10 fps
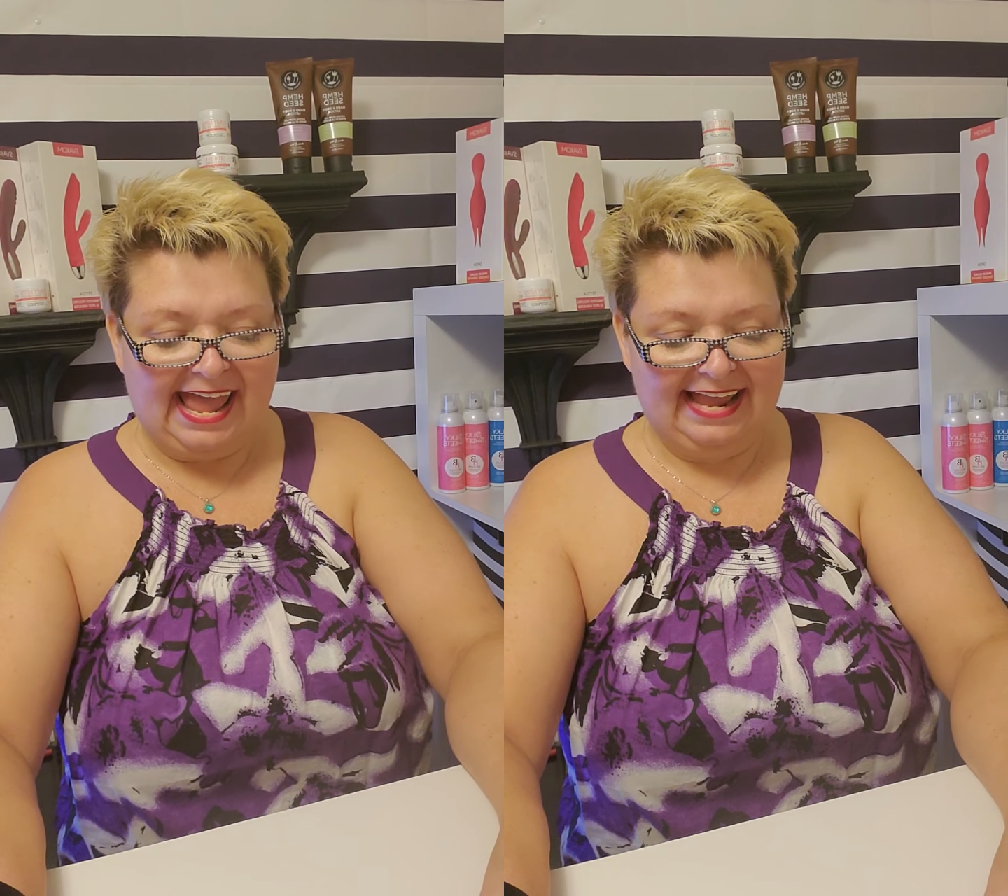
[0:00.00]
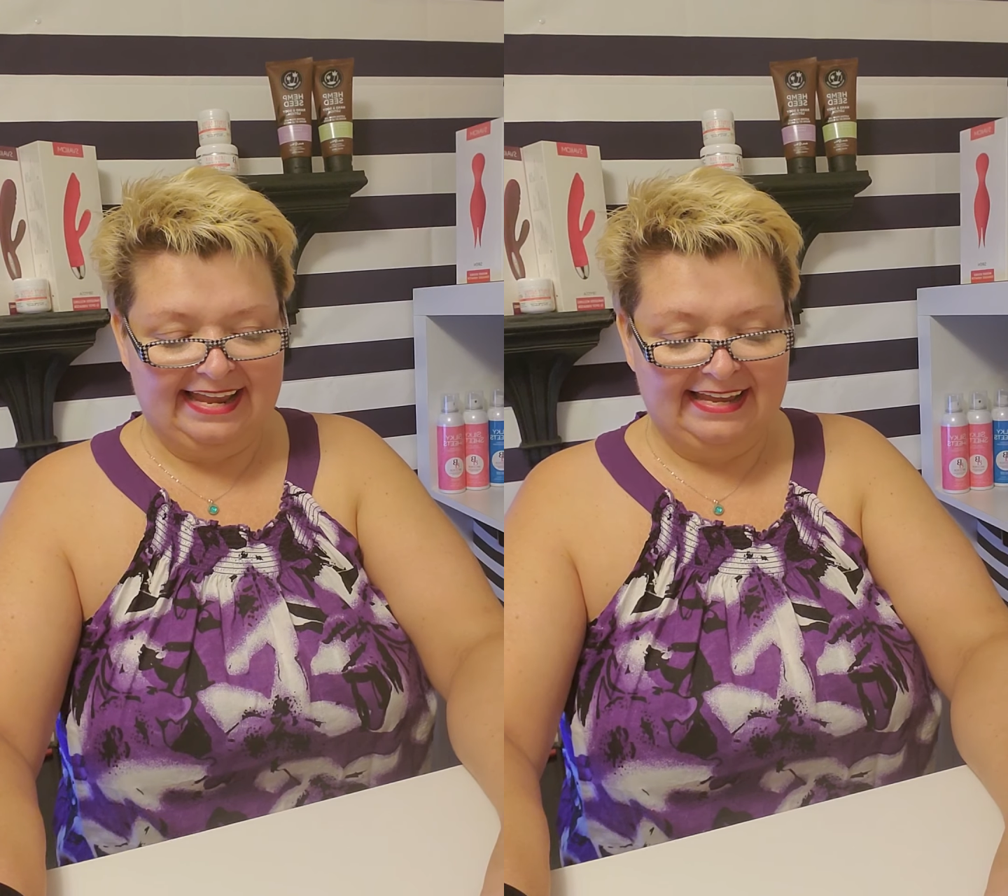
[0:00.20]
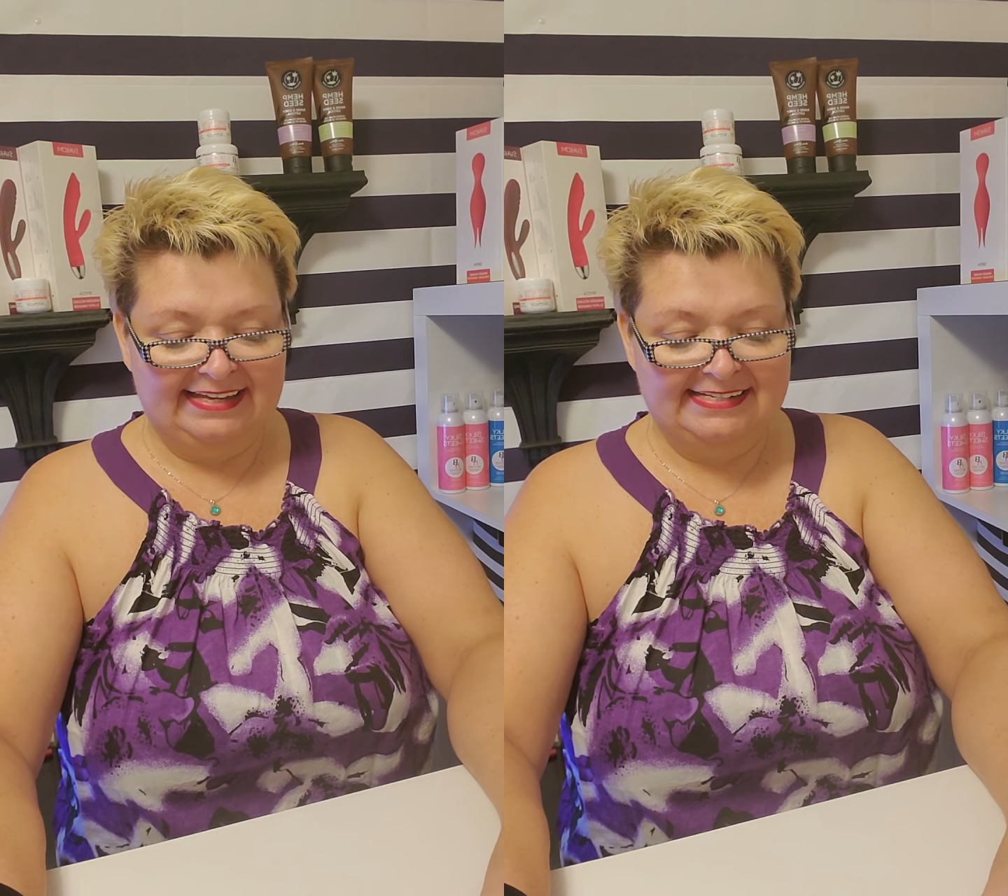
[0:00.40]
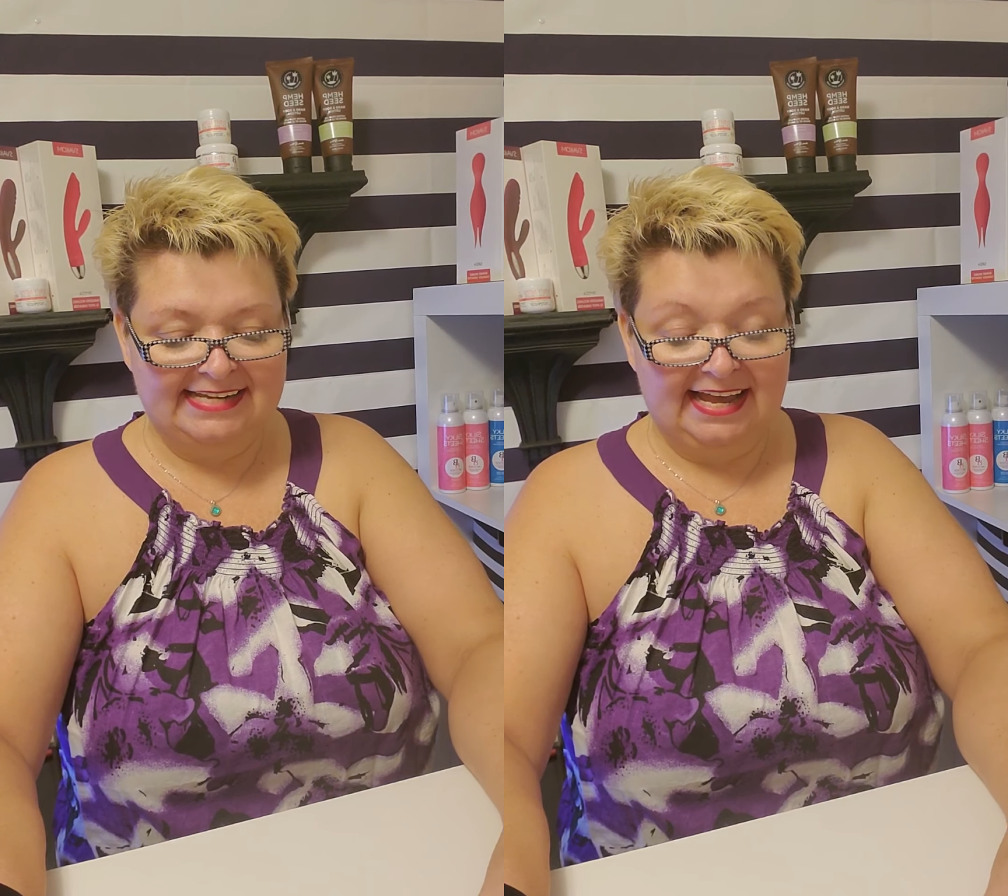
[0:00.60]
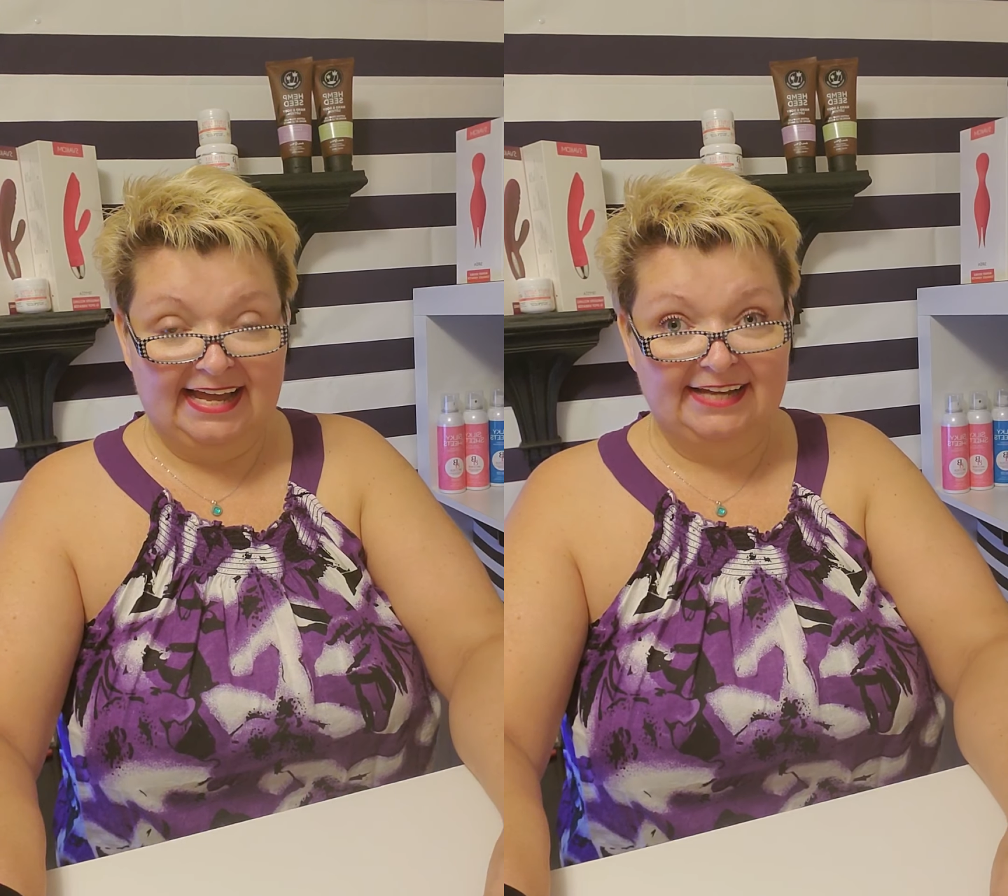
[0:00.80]
and
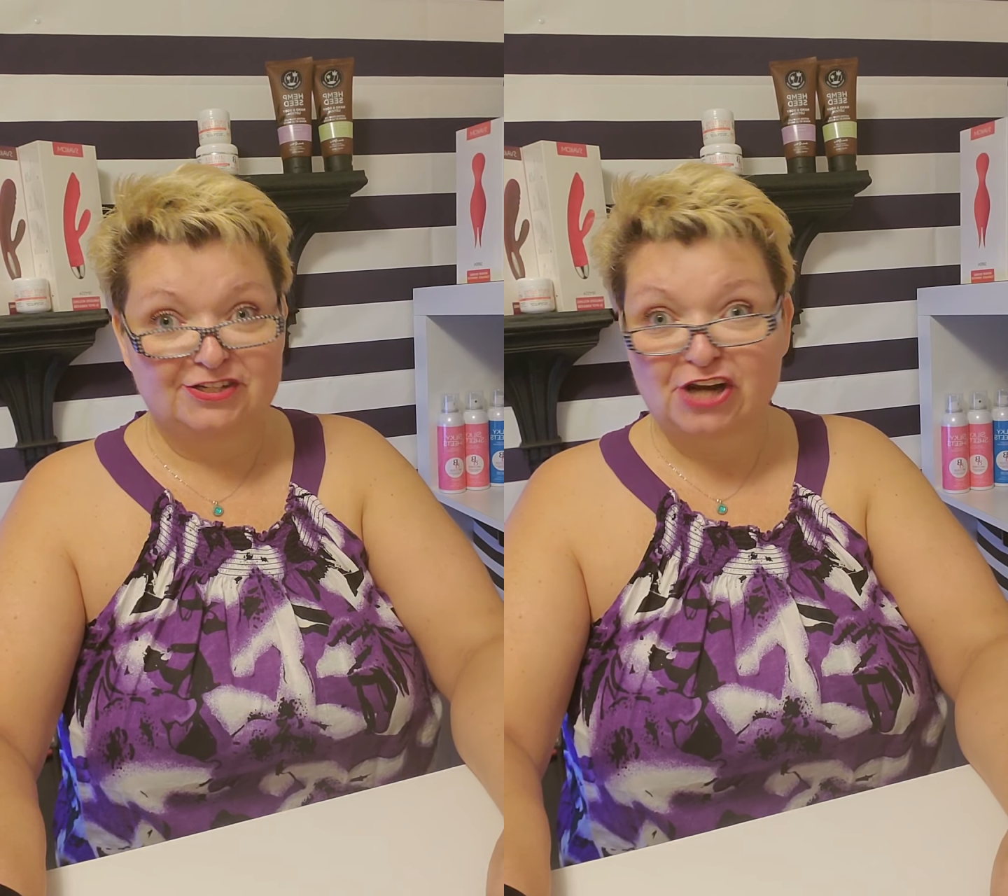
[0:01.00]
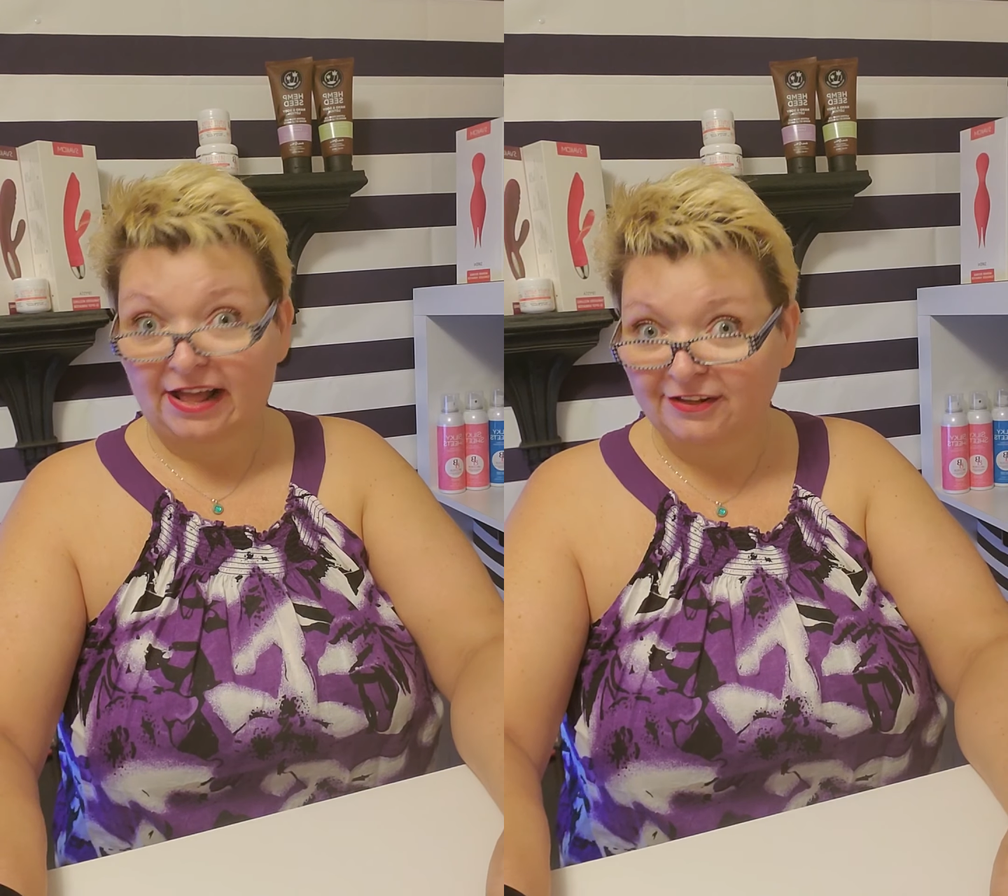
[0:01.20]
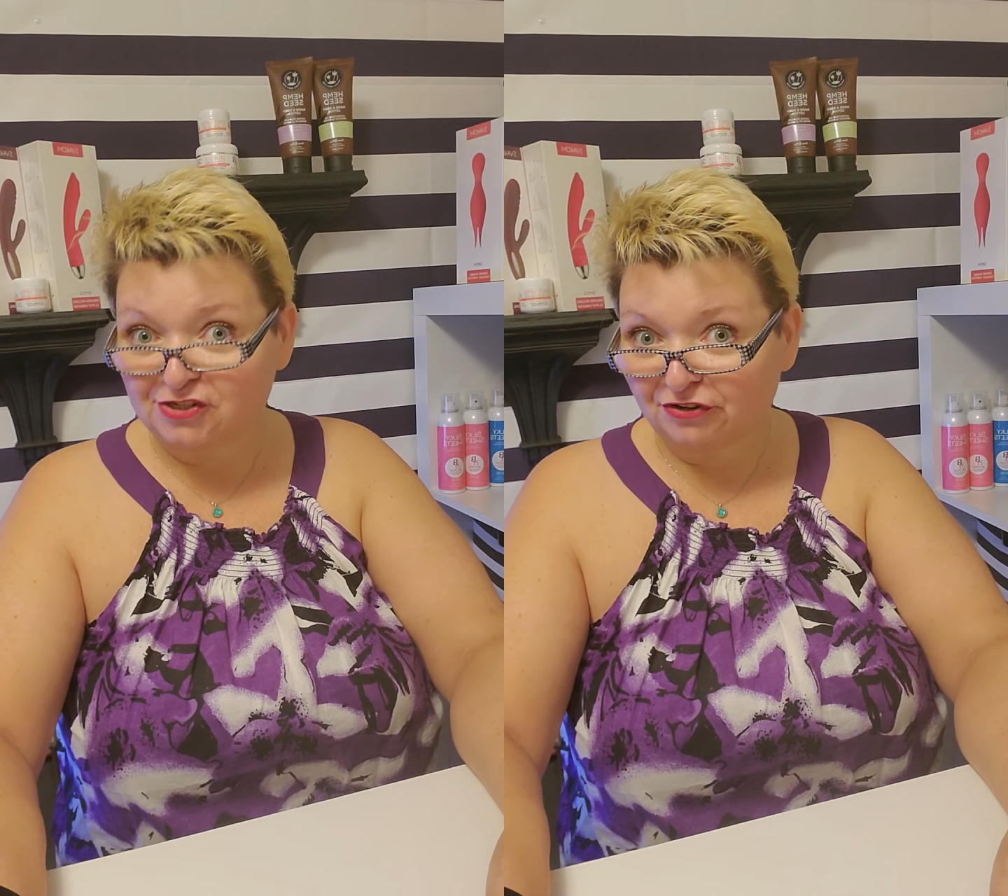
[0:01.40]
uh, challenge